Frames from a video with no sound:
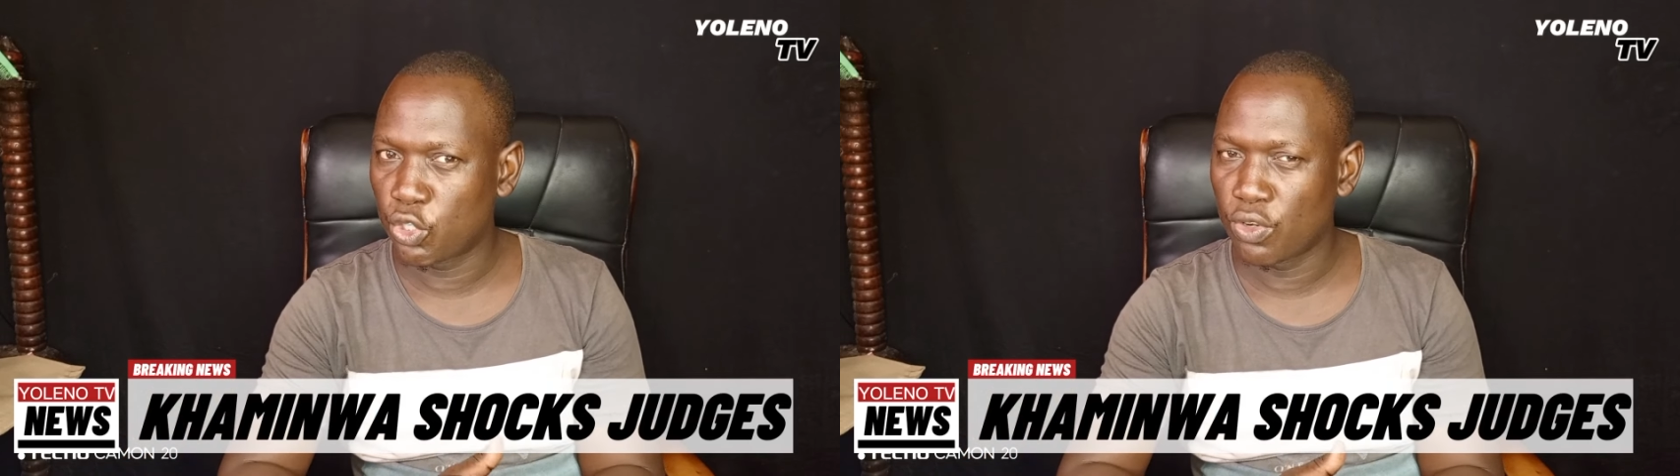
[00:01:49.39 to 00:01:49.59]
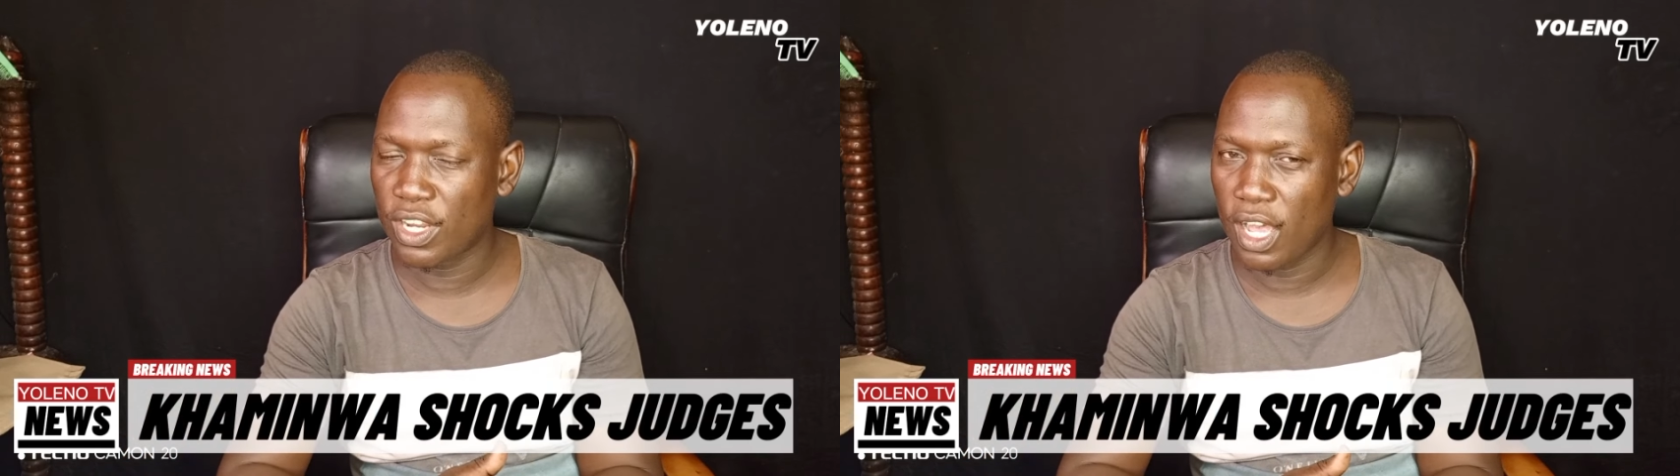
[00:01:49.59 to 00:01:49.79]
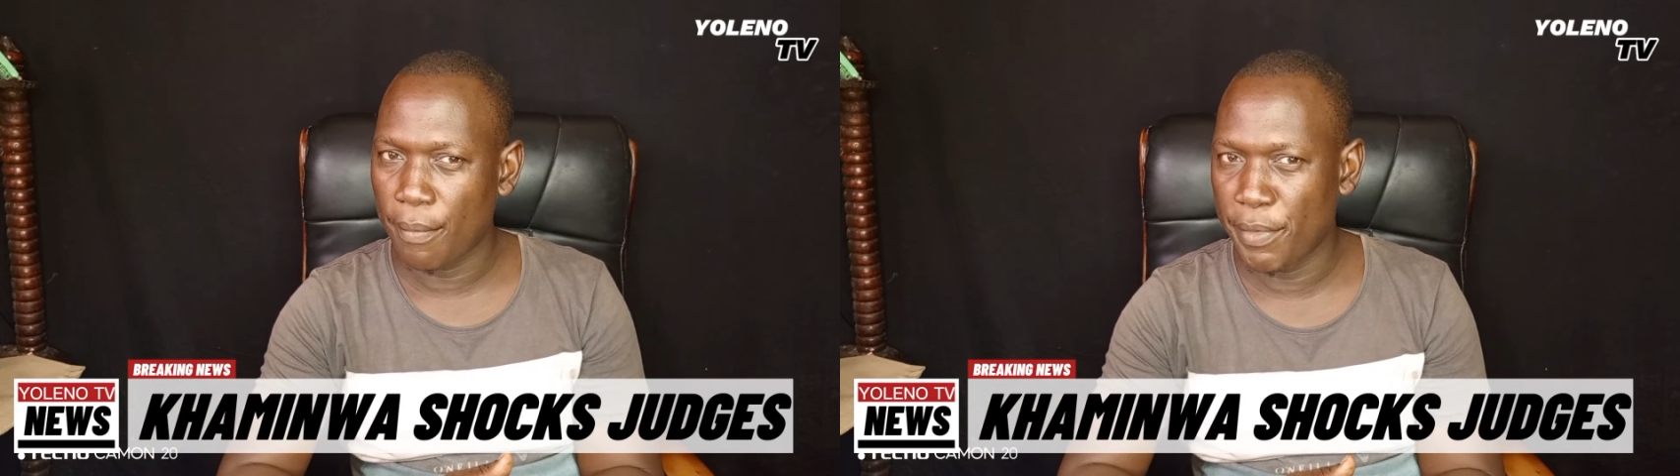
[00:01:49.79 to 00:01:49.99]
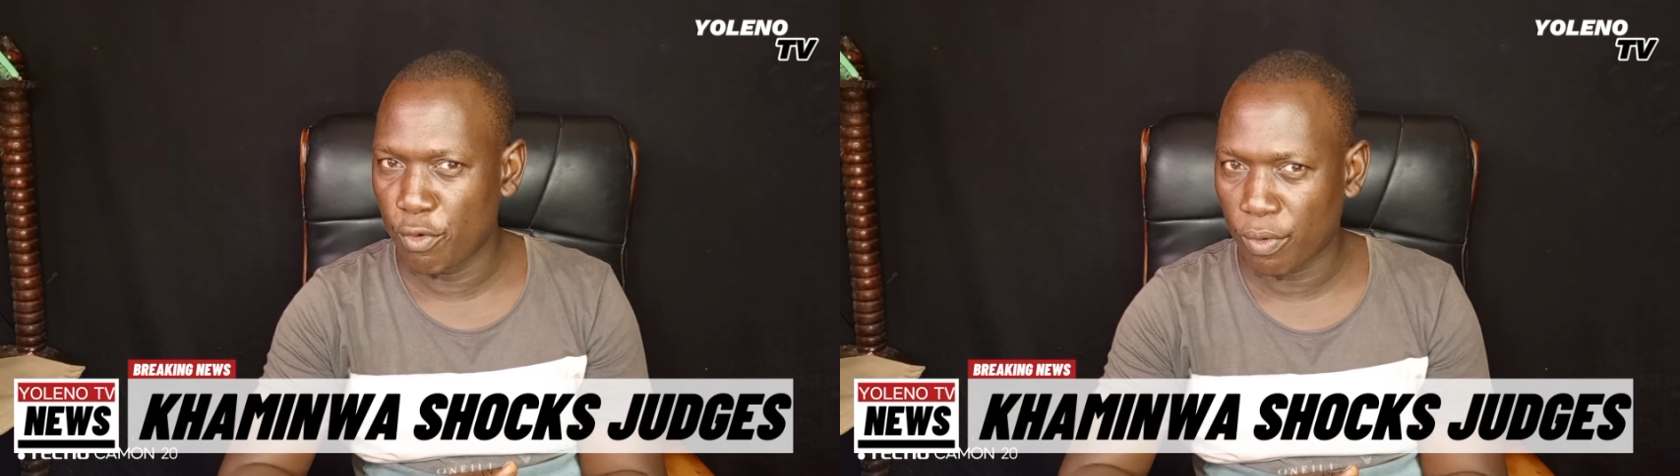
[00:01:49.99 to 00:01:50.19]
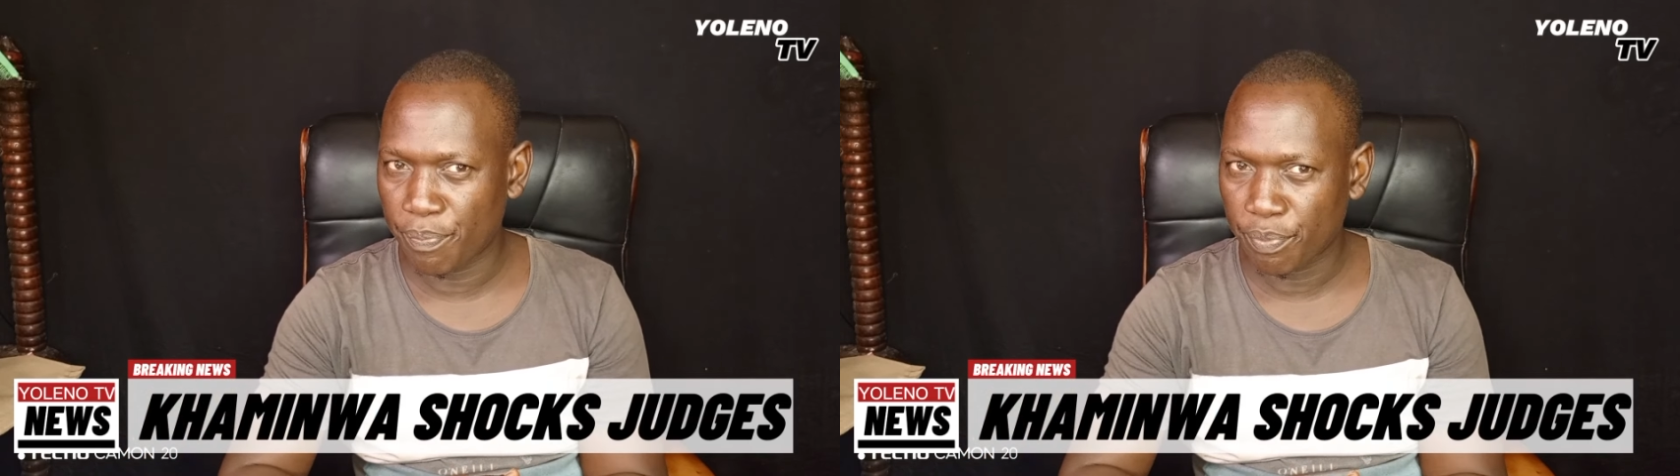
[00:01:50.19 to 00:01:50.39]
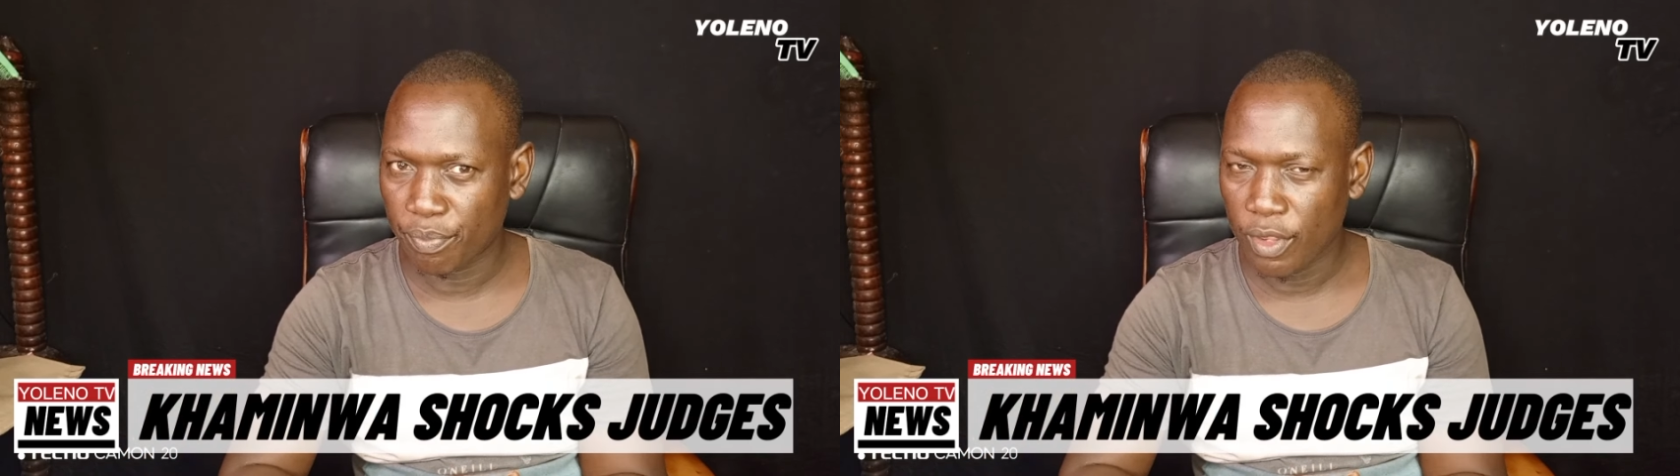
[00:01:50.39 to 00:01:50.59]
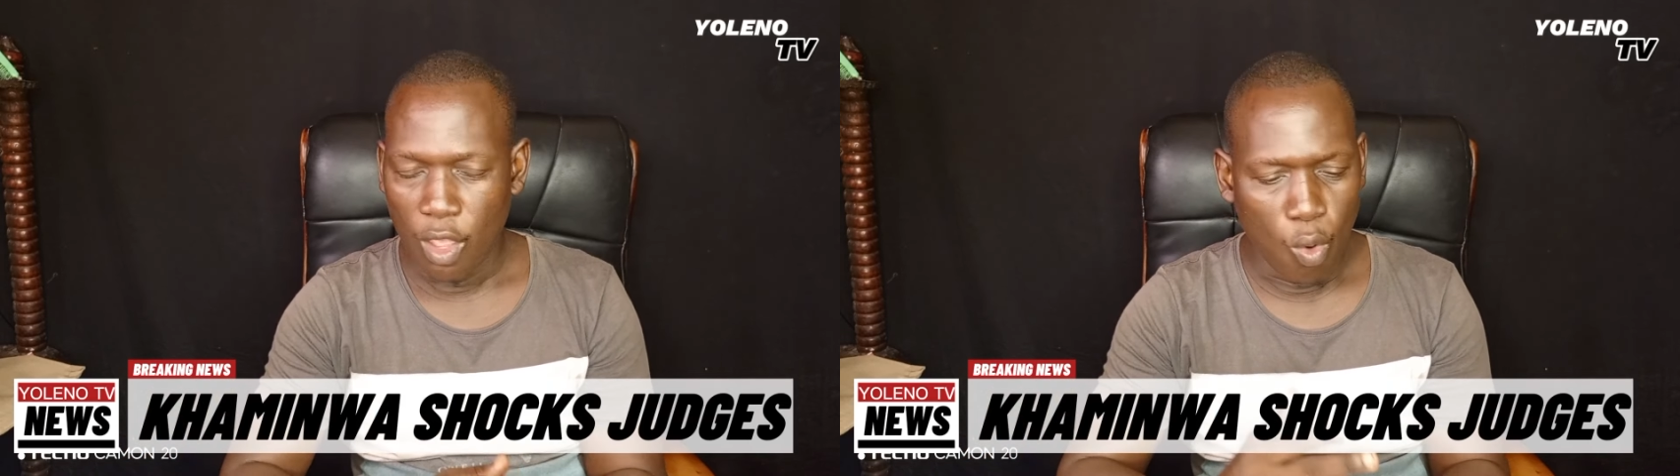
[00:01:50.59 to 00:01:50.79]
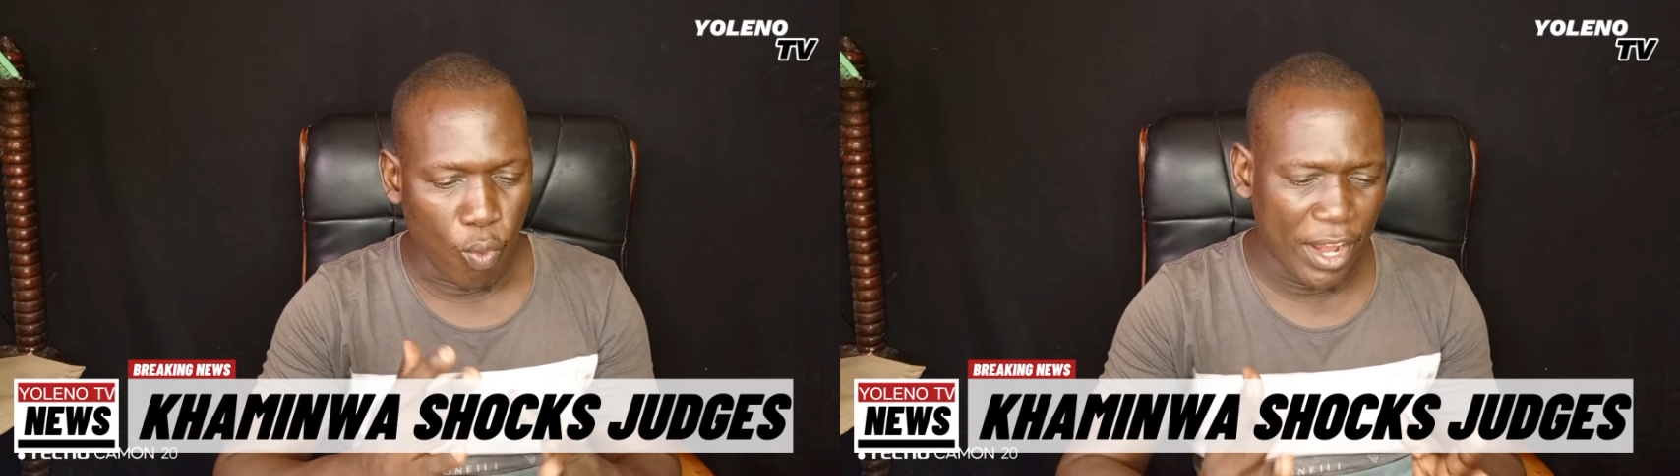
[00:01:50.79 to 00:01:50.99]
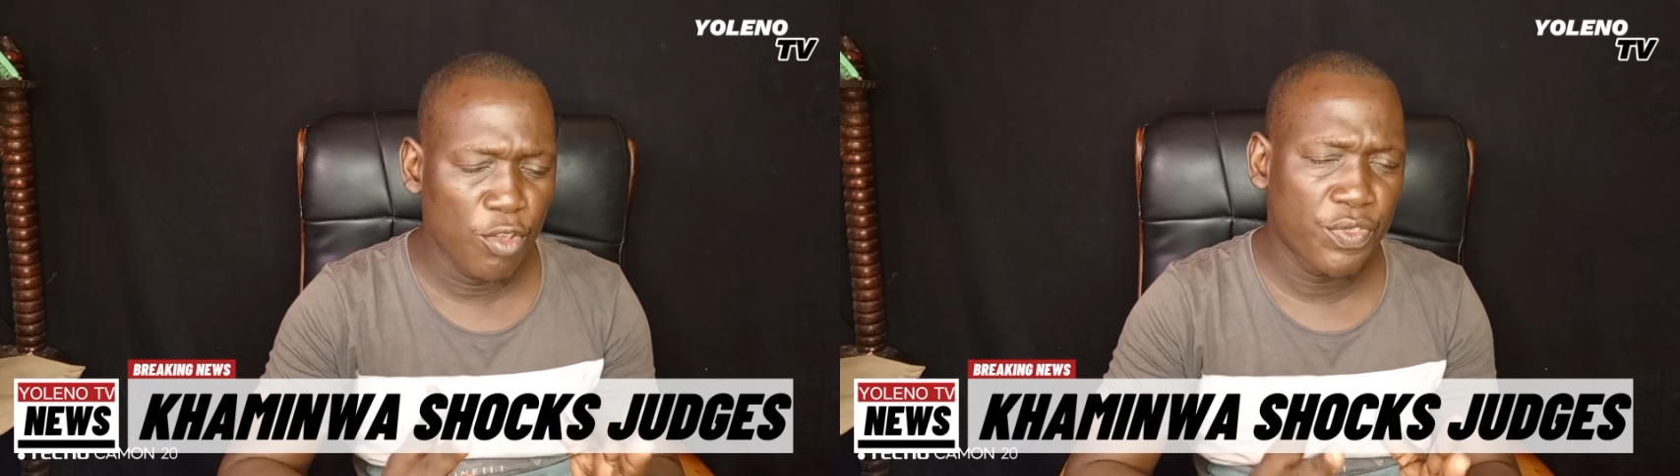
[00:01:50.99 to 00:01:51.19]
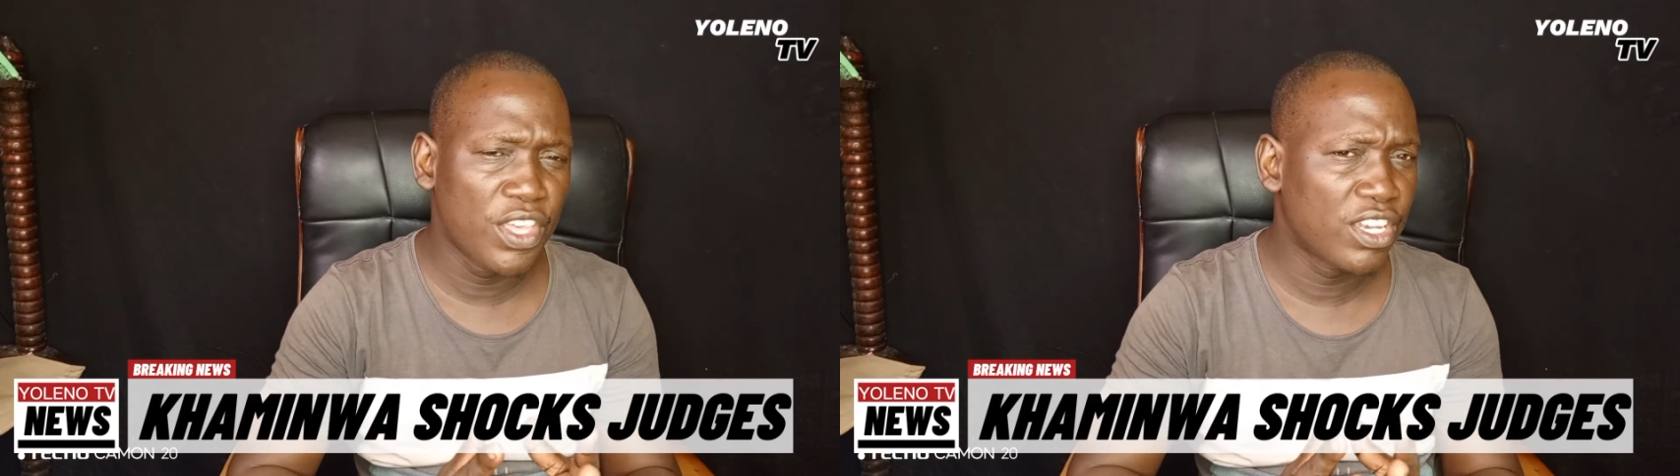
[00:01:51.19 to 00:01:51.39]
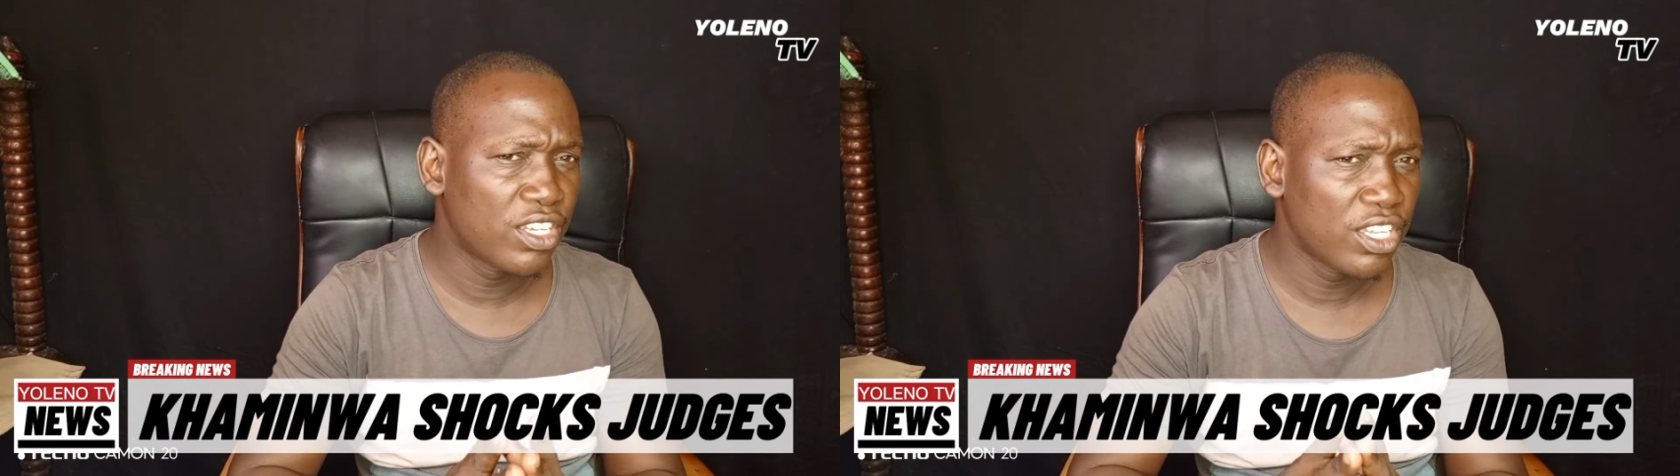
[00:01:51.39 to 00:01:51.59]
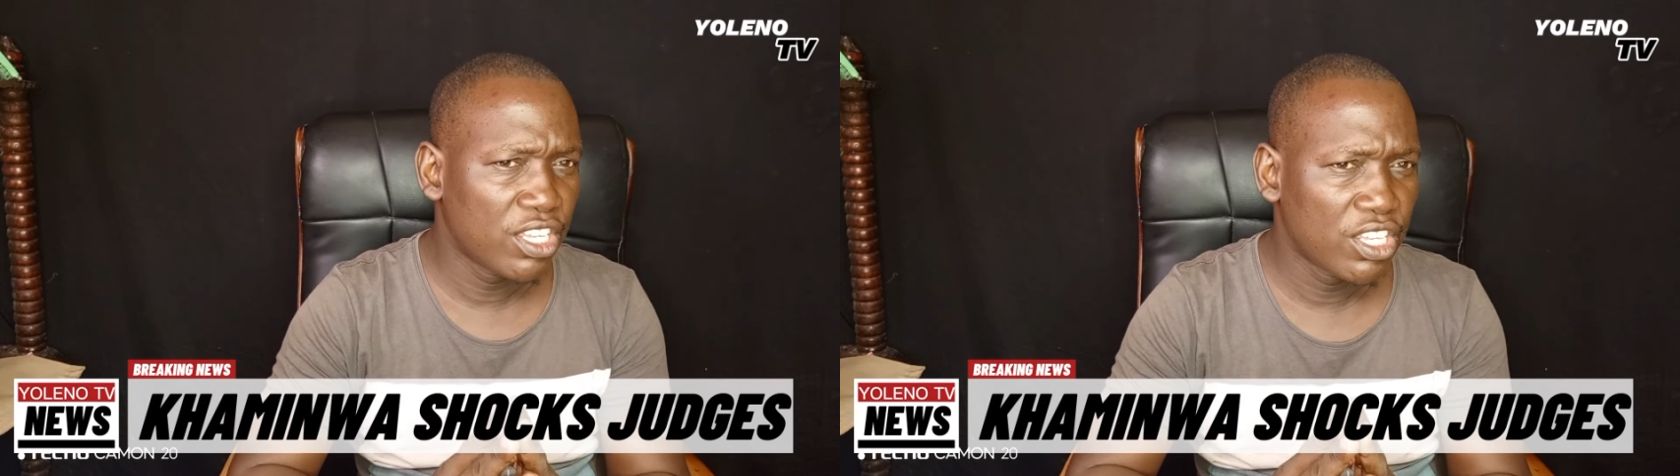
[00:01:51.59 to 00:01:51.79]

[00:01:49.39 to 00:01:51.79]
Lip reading: John Khaminwa. Why do you think